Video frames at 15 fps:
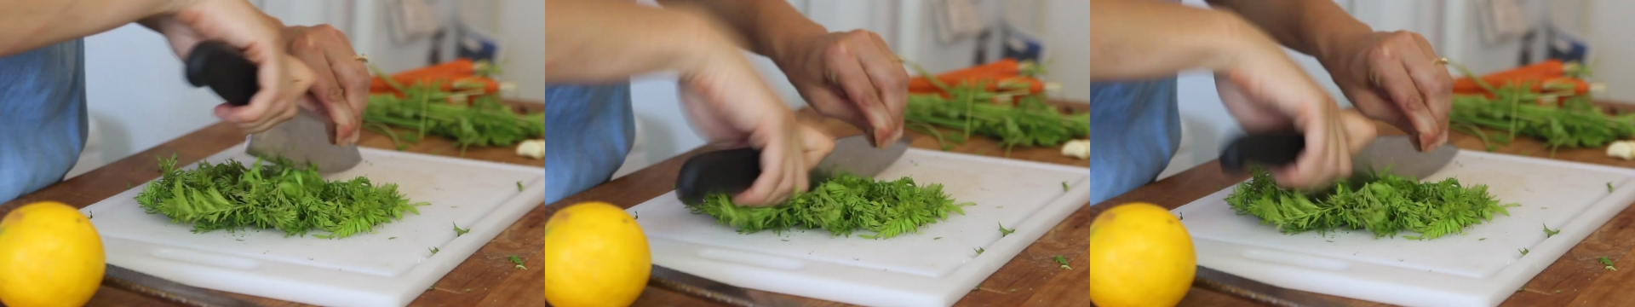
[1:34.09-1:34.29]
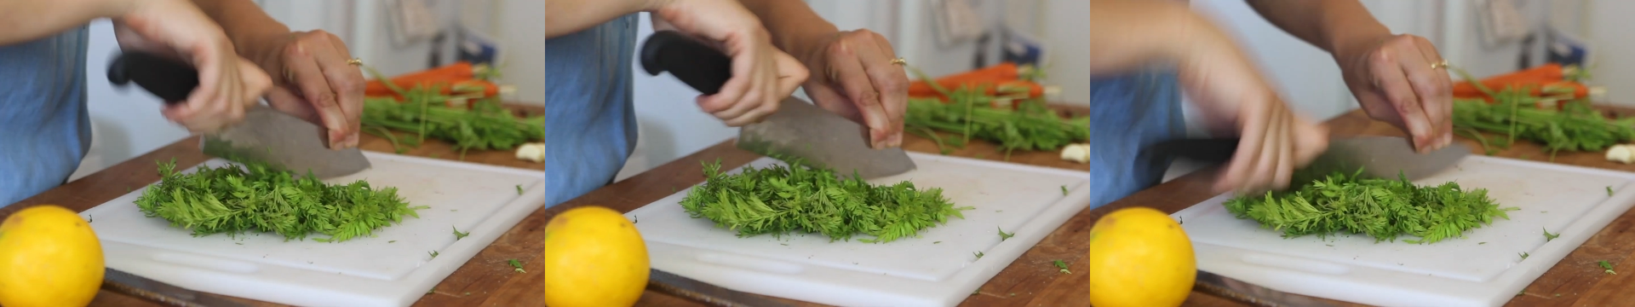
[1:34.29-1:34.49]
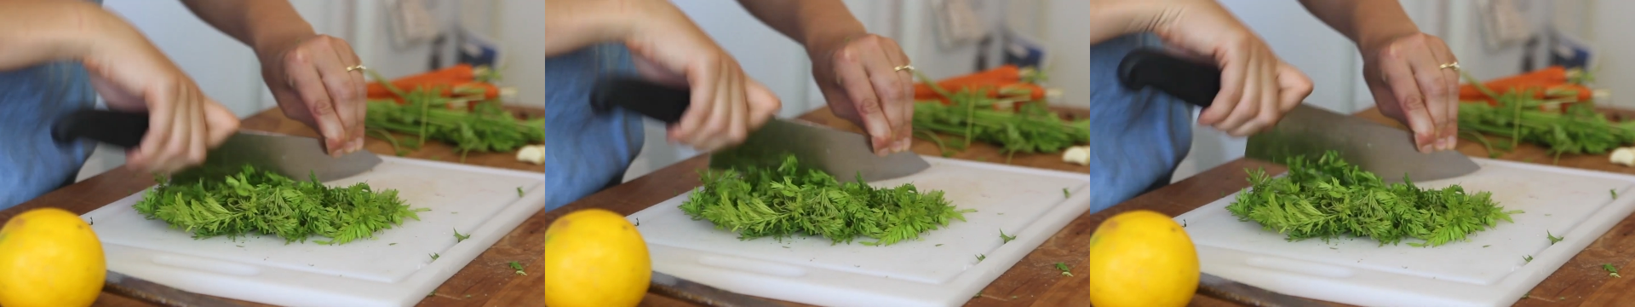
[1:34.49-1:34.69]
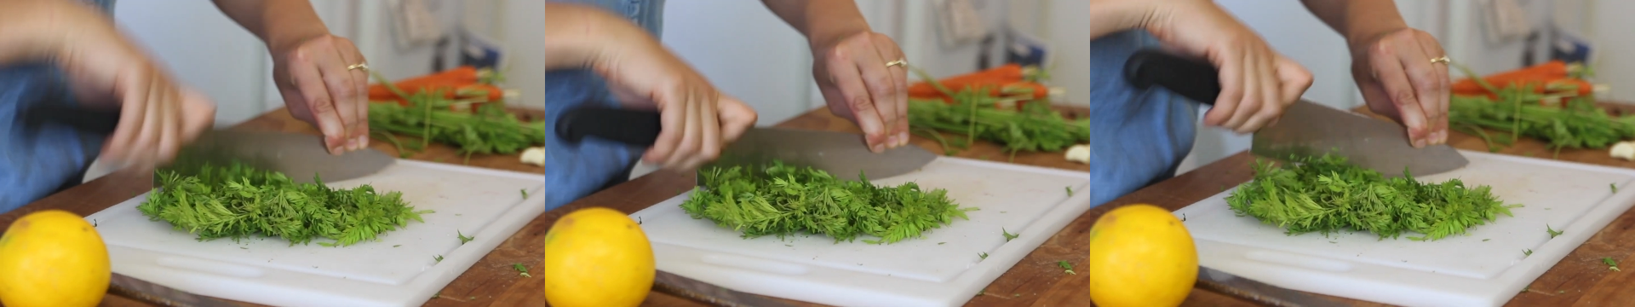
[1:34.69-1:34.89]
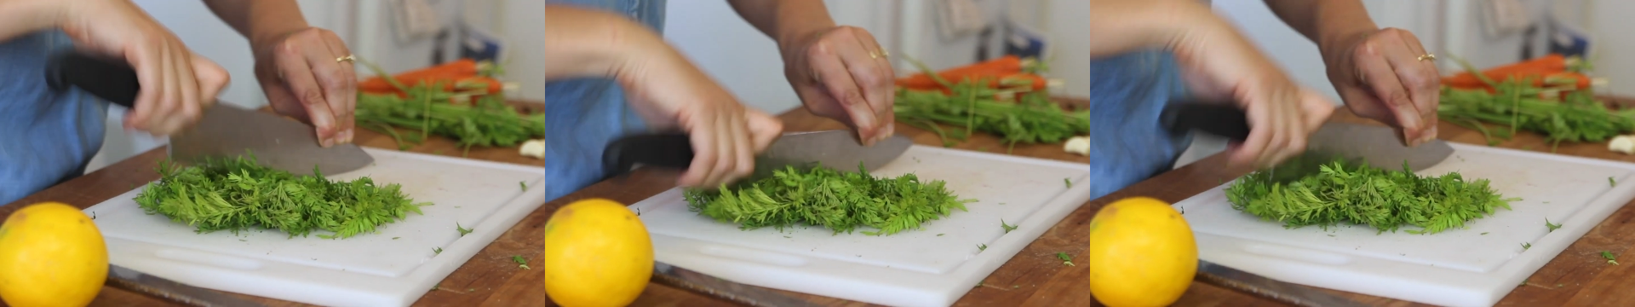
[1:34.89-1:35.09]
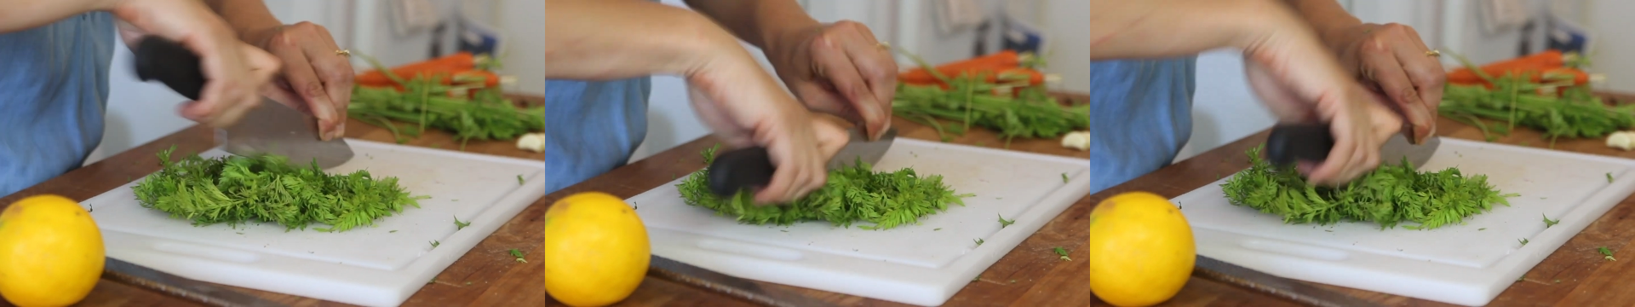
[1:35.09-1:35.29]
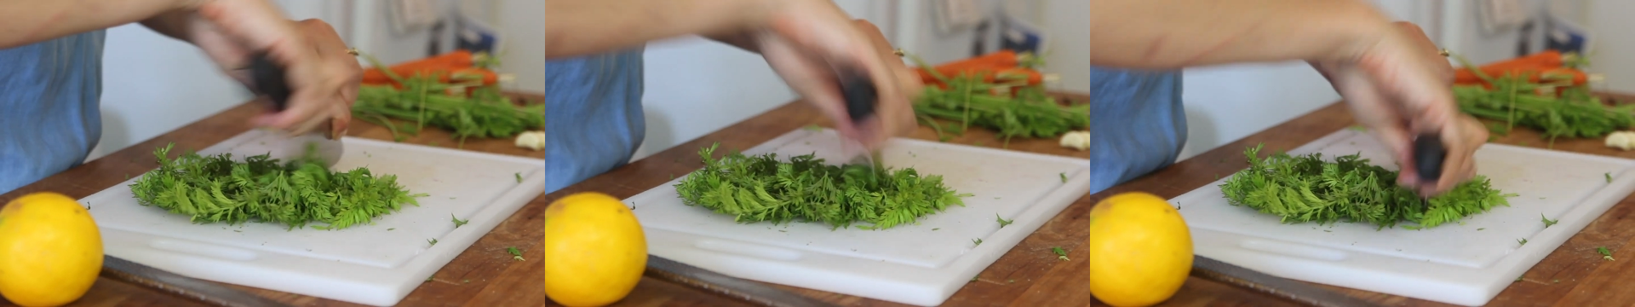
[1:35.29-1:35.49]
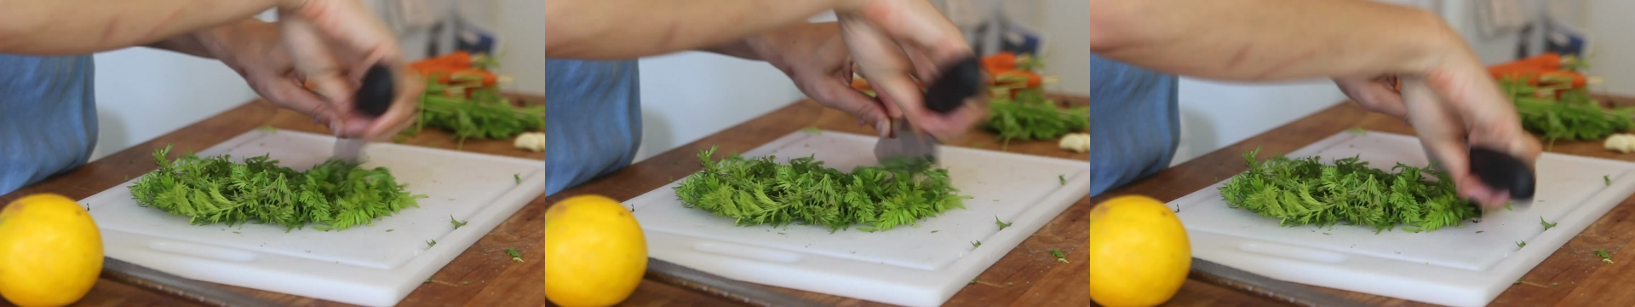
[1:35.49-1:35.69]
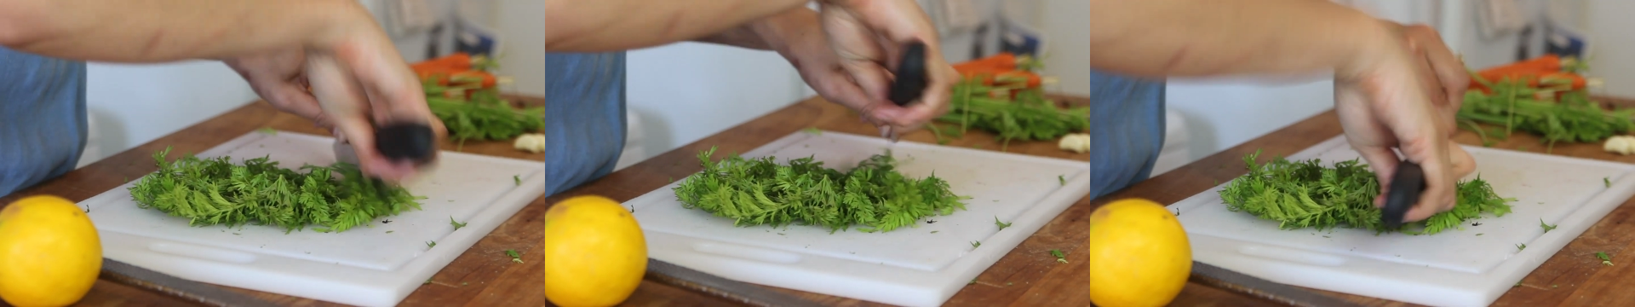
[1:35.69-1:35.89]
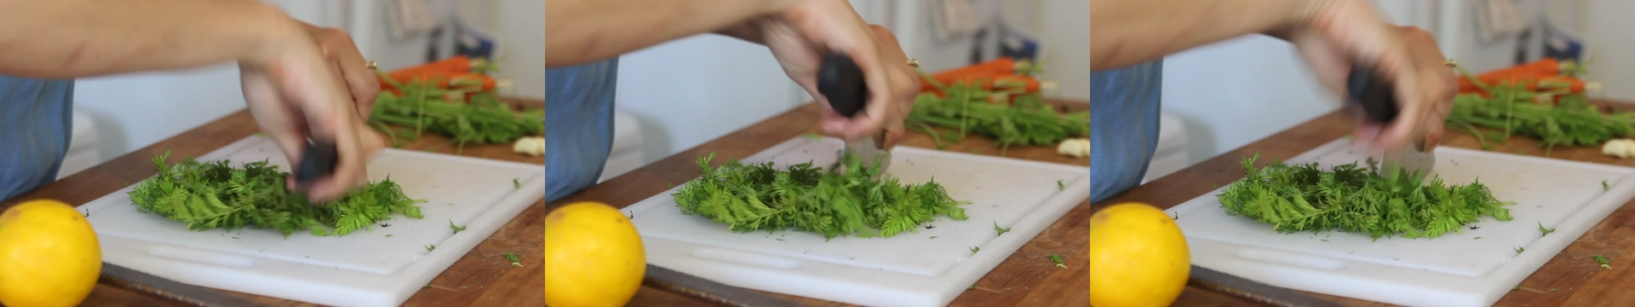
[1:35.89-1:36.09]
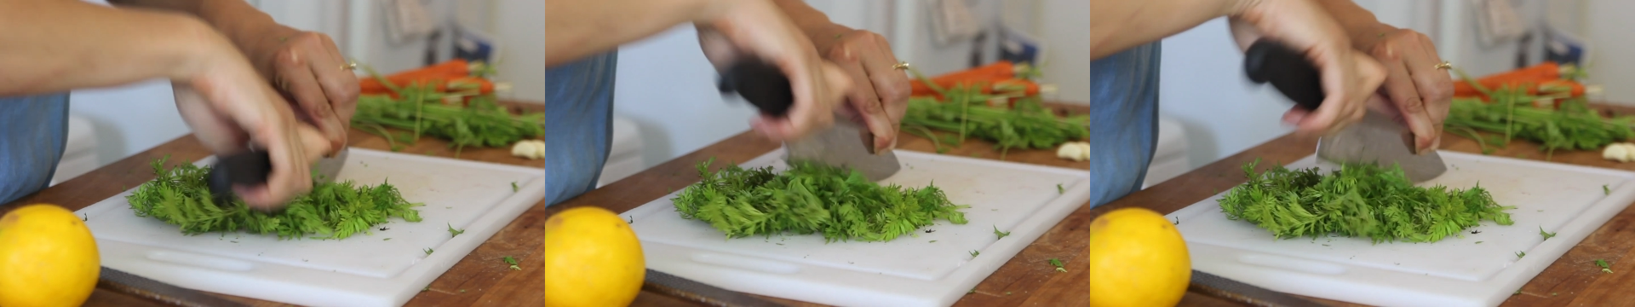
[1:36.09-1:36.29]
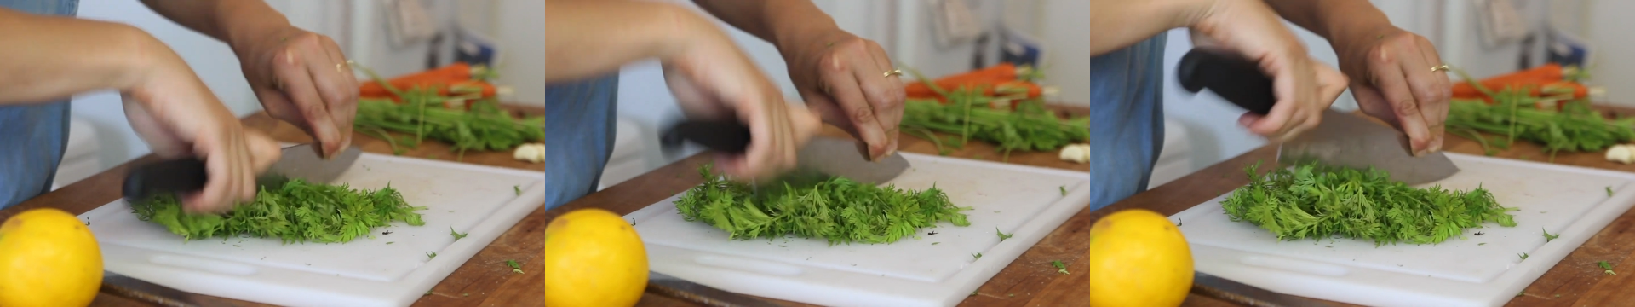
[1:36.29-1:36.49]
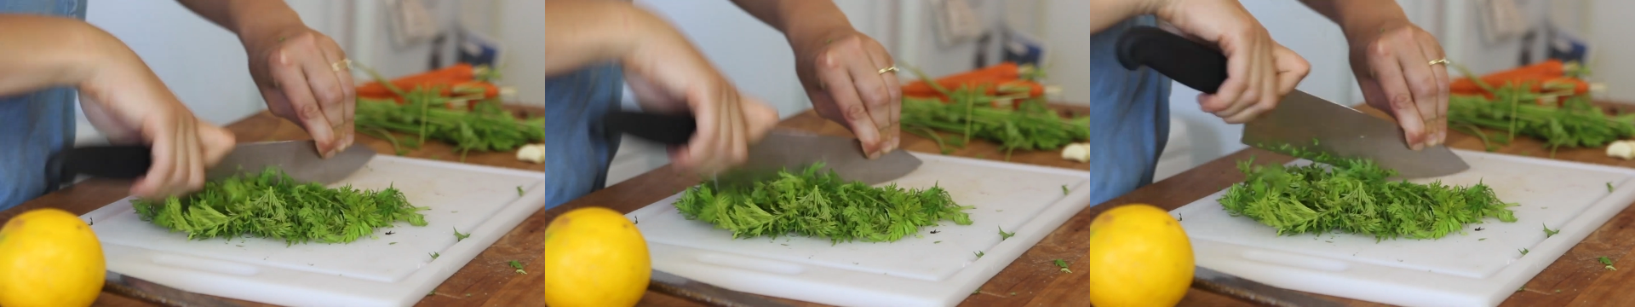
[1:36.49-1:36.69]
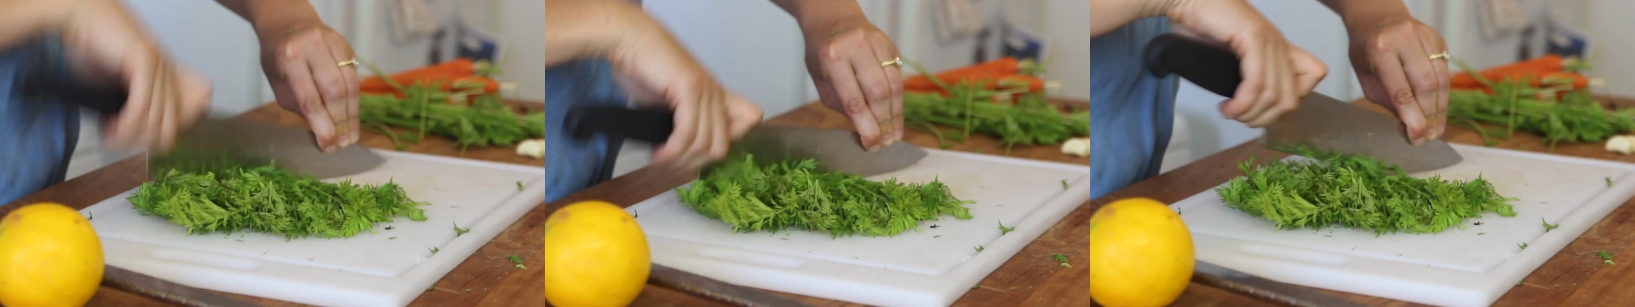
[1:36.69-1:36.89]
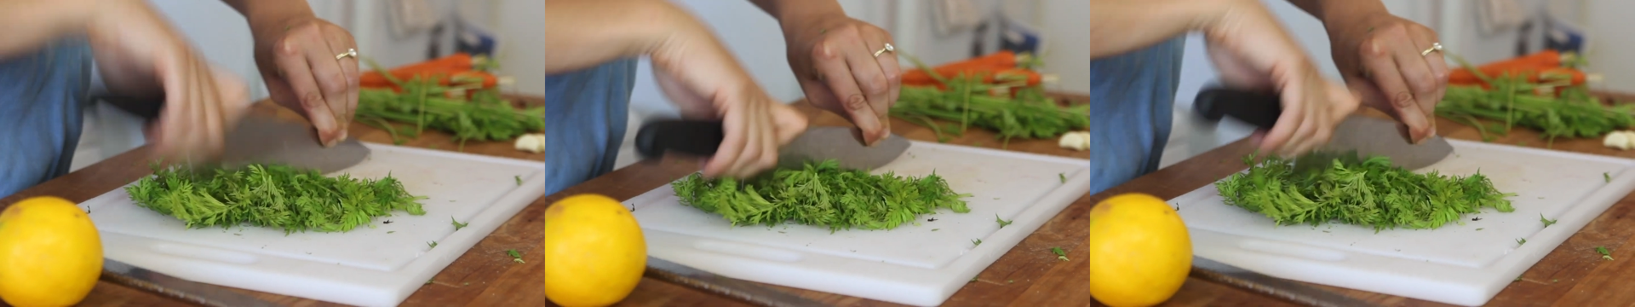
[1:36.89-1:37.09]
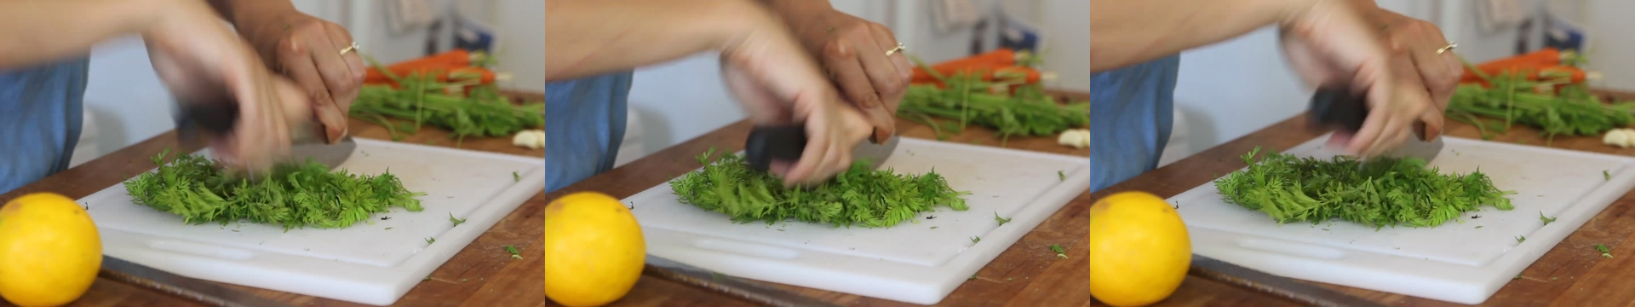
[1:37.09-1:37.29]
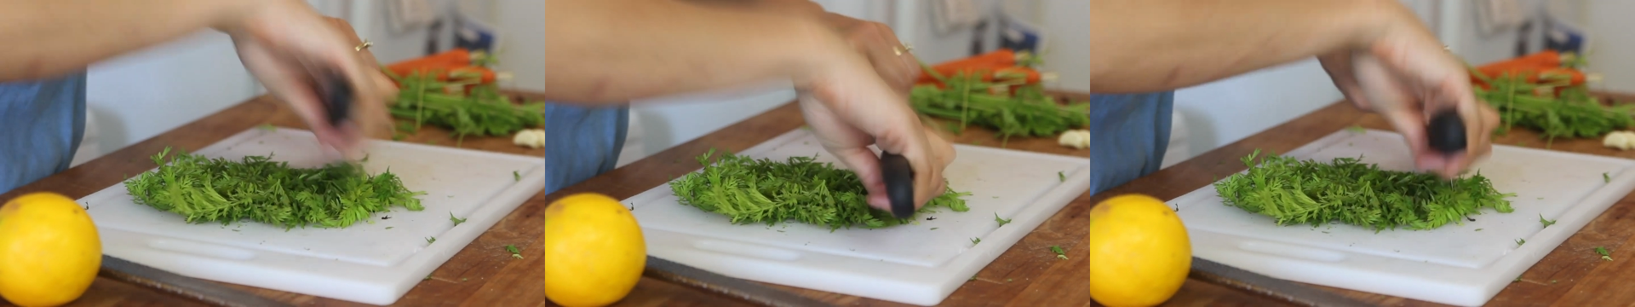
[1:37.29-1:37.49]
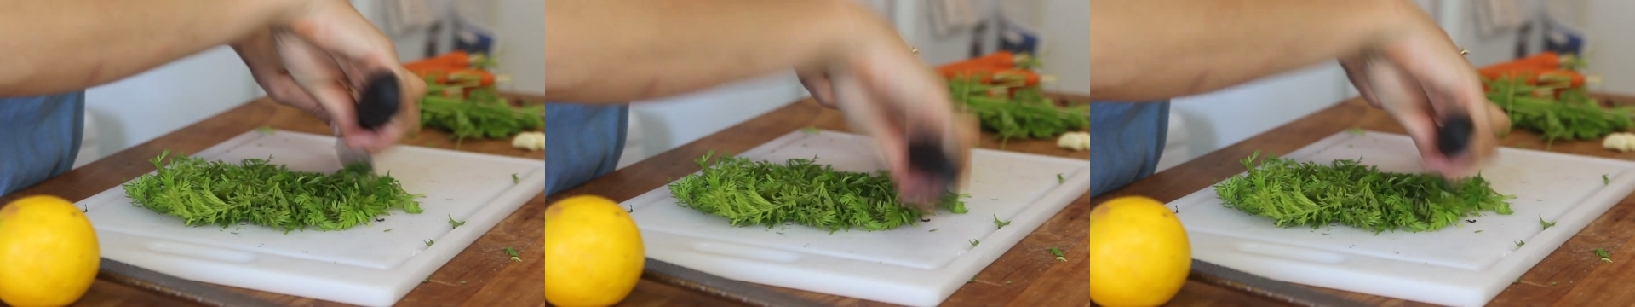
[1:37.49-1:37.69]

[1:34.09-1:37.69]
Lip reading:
Nobody's mouth can be seen.